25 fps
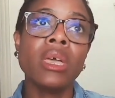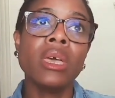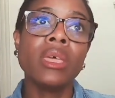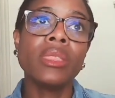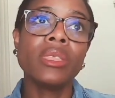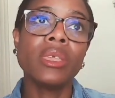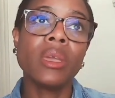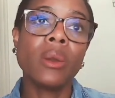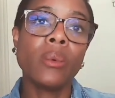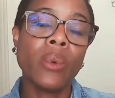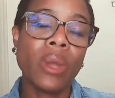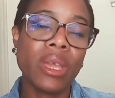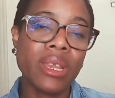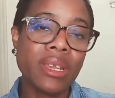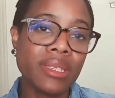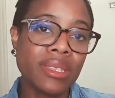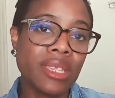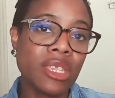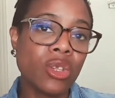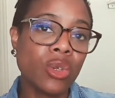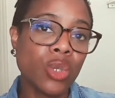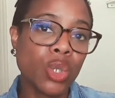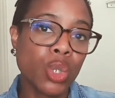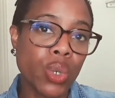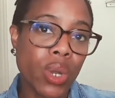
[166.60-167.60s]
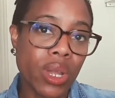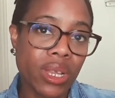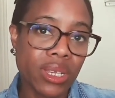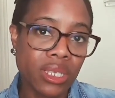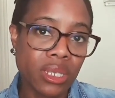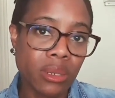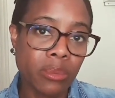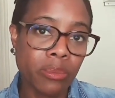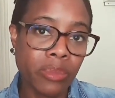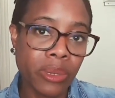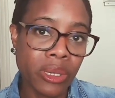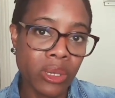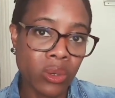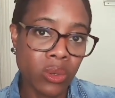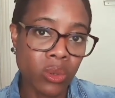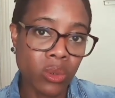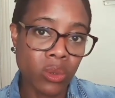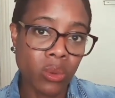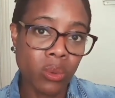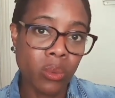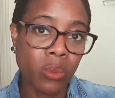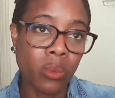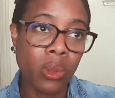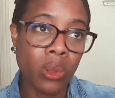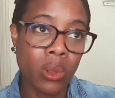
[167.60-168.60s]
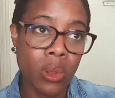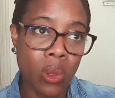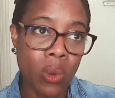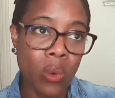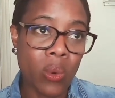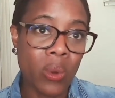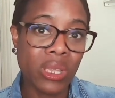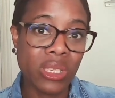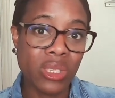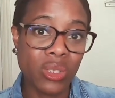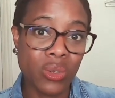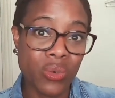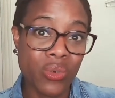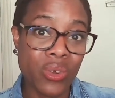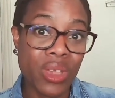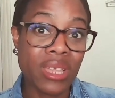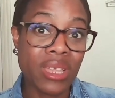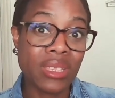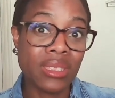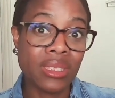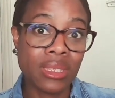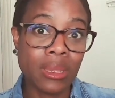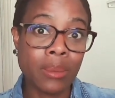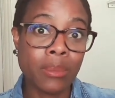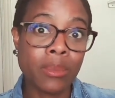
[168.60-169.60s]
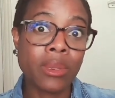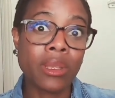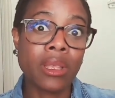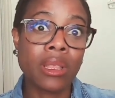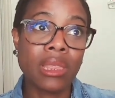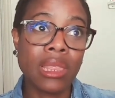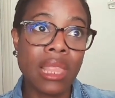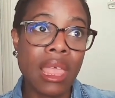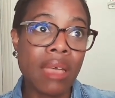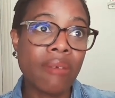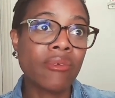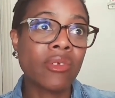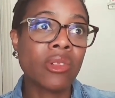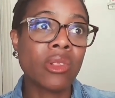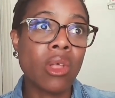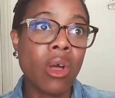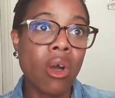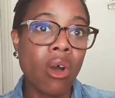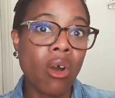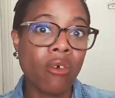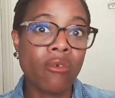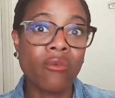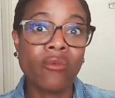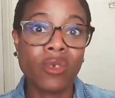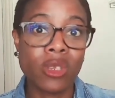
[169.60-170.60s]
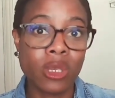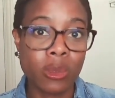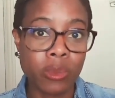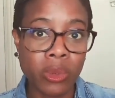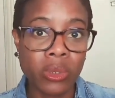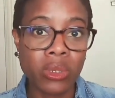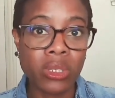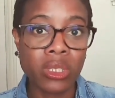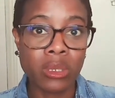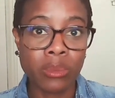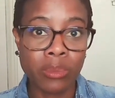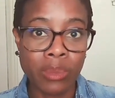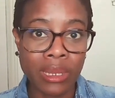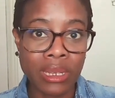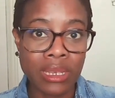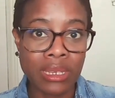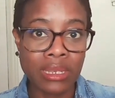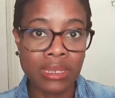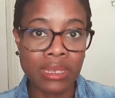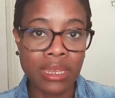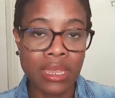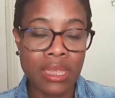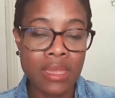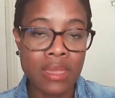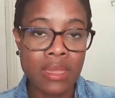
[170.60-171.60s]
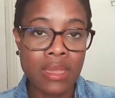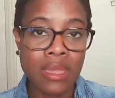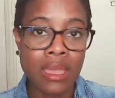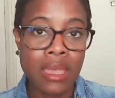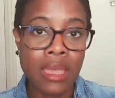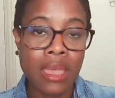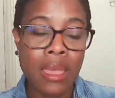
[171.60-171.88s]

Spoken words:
the awareness that you're trying to build will always create some level of responsibility,